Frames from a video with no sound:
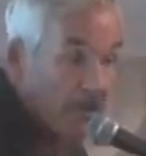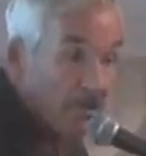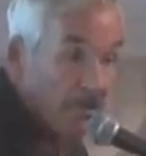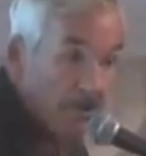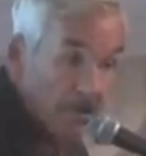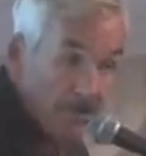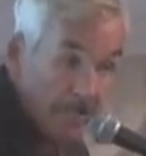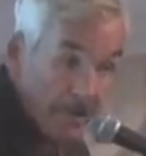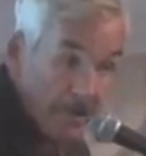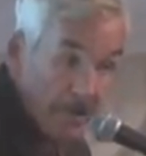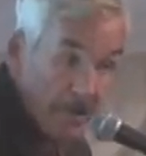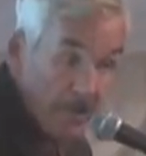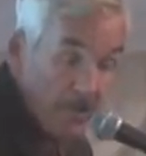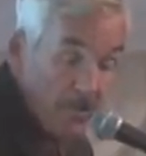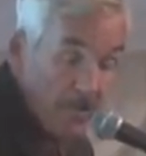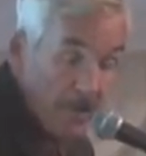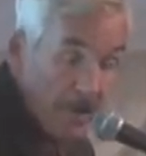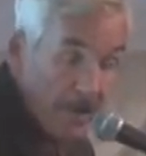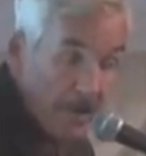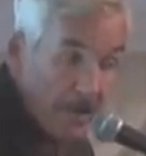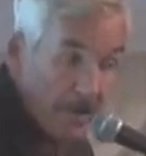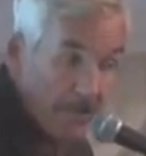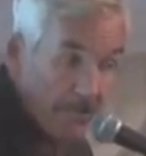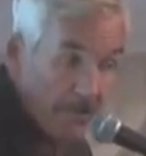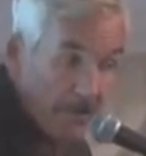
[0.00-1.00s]
it took me two and
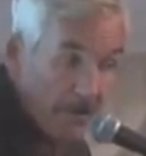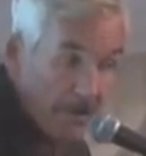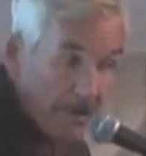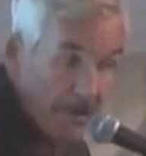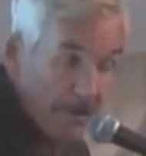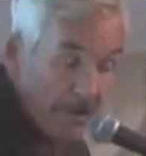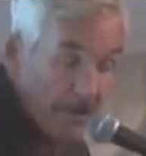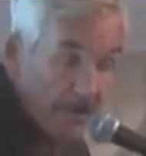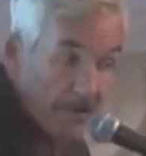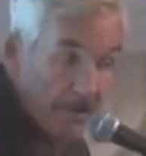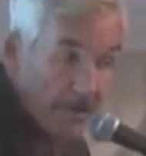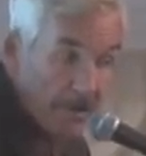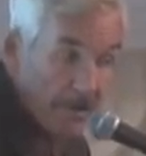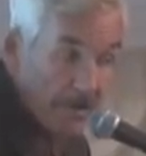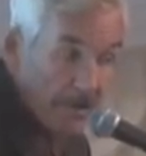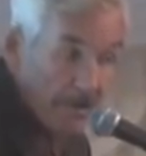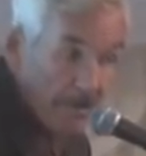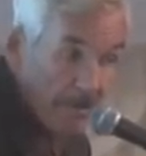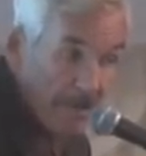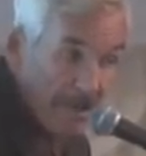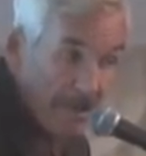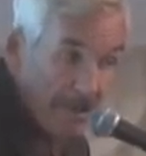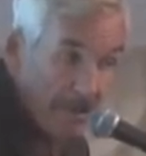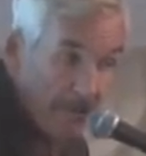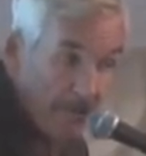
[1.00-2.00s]
a half years to
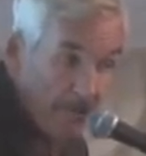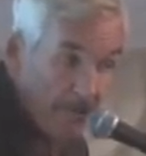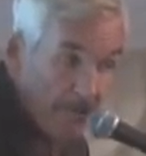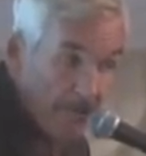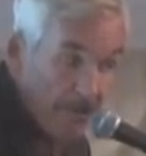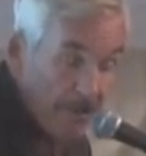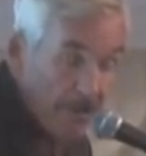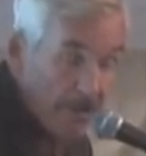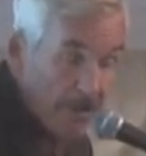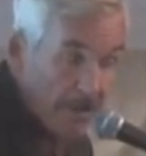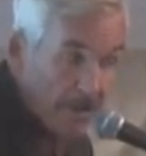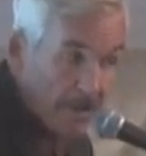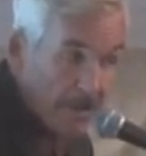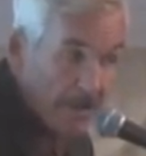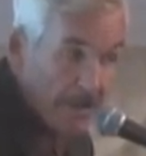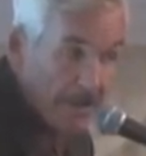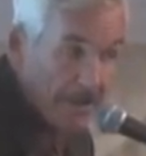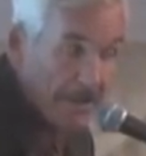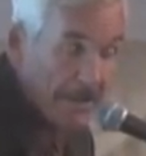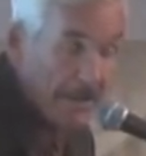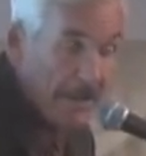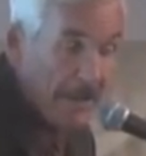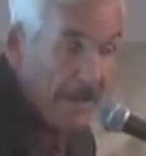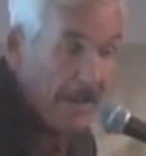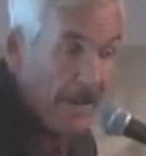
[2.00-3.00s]
be convinced
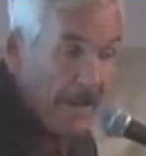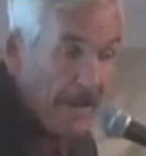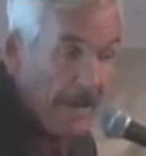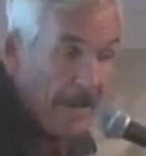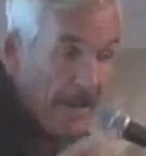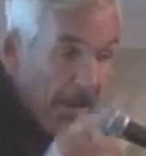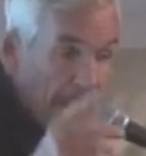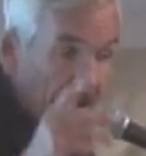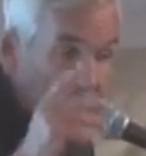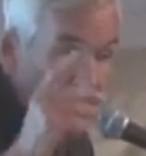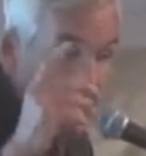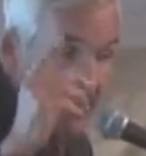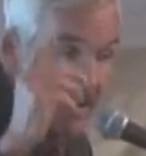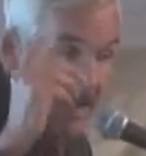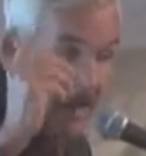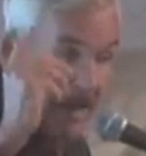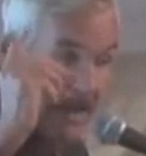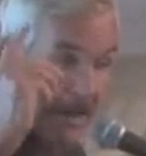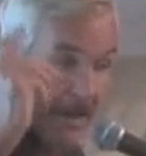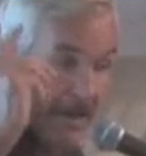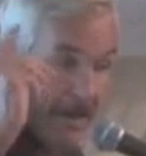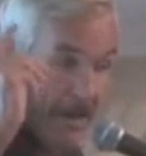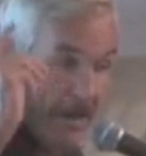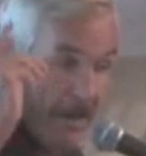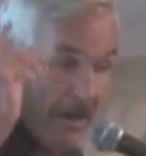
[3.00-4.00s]

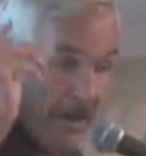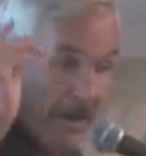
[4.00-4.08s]
that